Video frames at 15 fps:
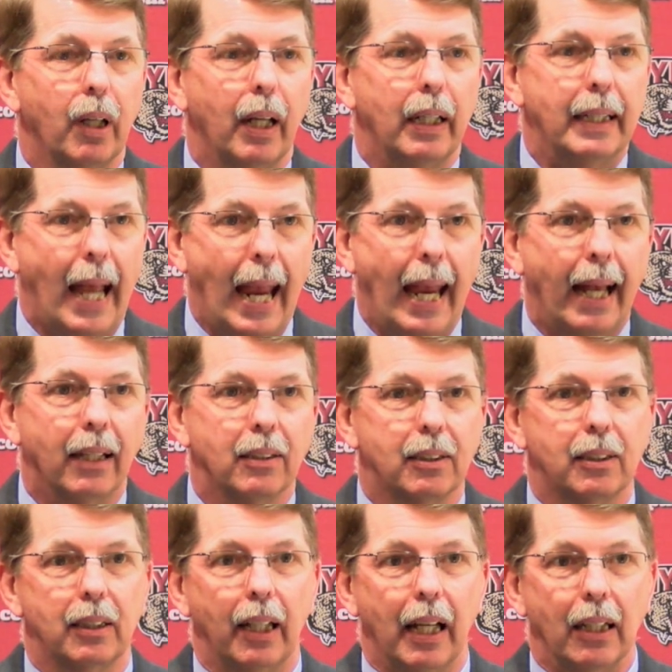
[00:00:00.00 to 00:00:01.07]

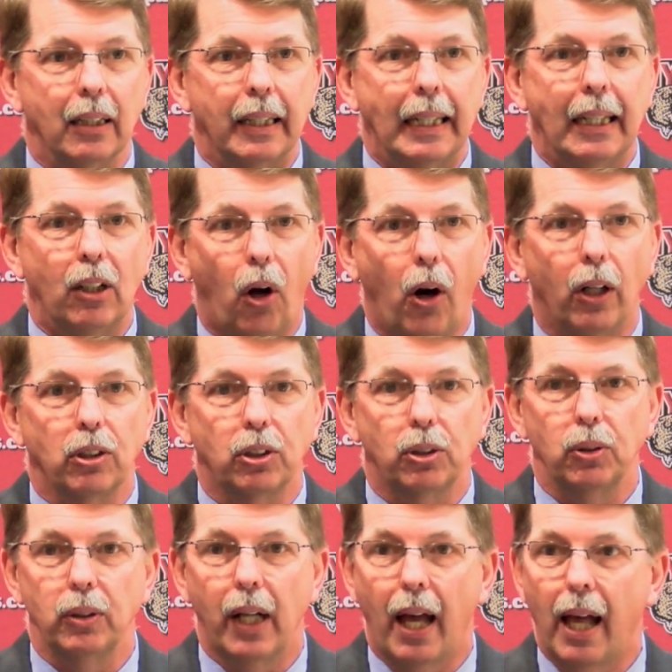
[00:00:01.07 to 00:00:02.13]
enhance and lead our
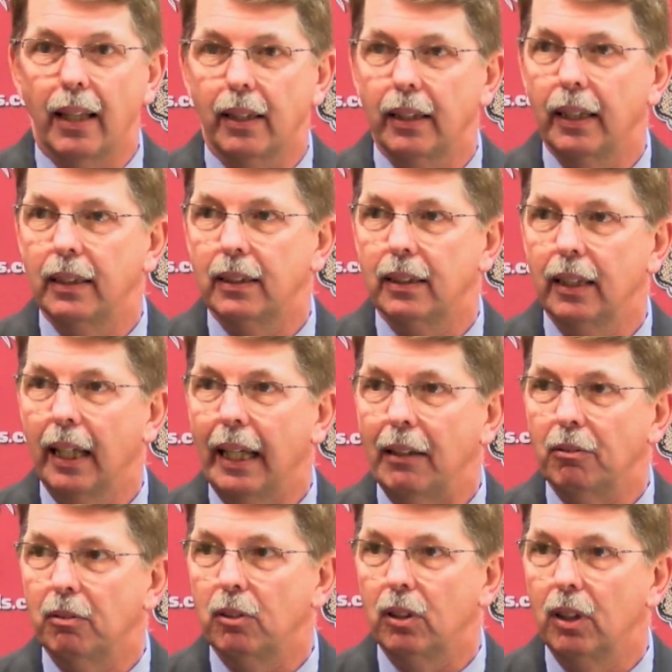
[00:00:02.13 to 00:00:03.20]
student athletes
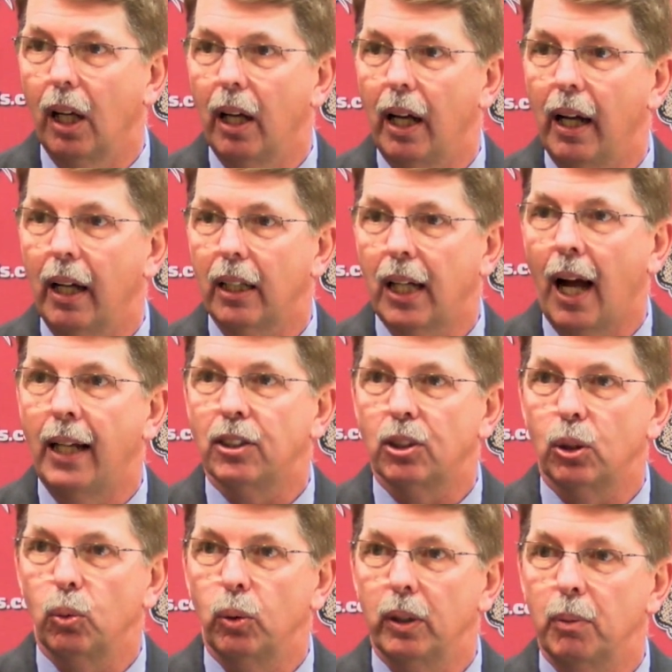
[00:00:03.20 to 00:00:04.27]
in uh,
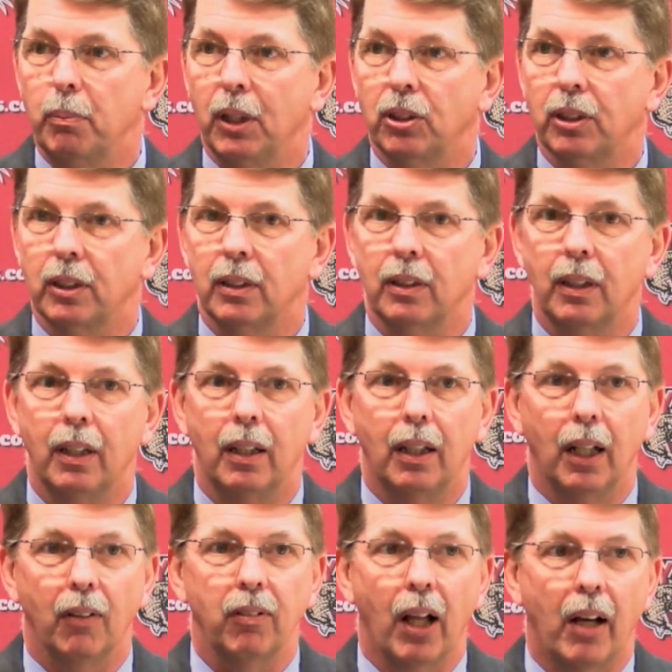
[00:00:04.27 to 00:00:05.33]
concert with the mission
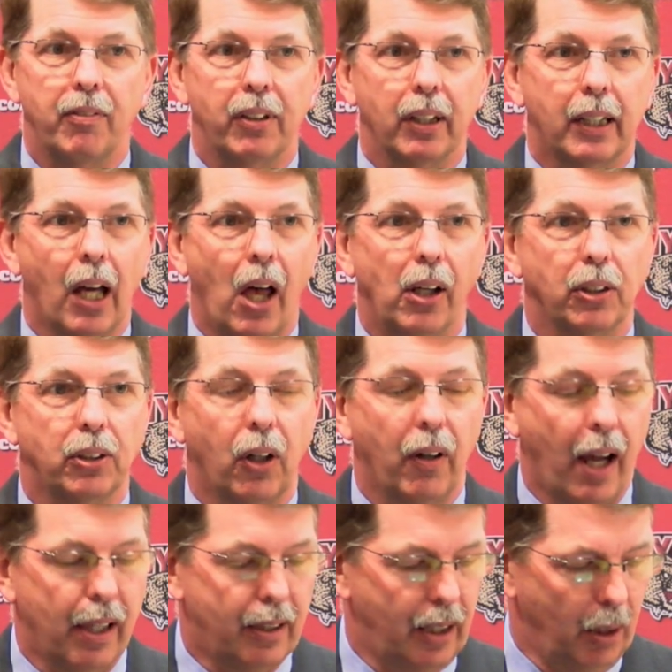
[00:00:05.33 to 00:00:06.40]
of Lafayette College and our
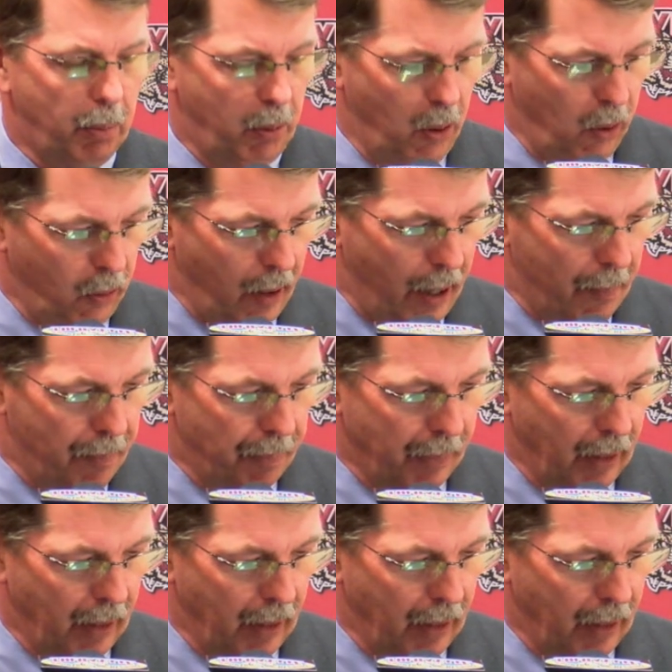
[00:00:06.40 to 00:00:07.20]
athletic program.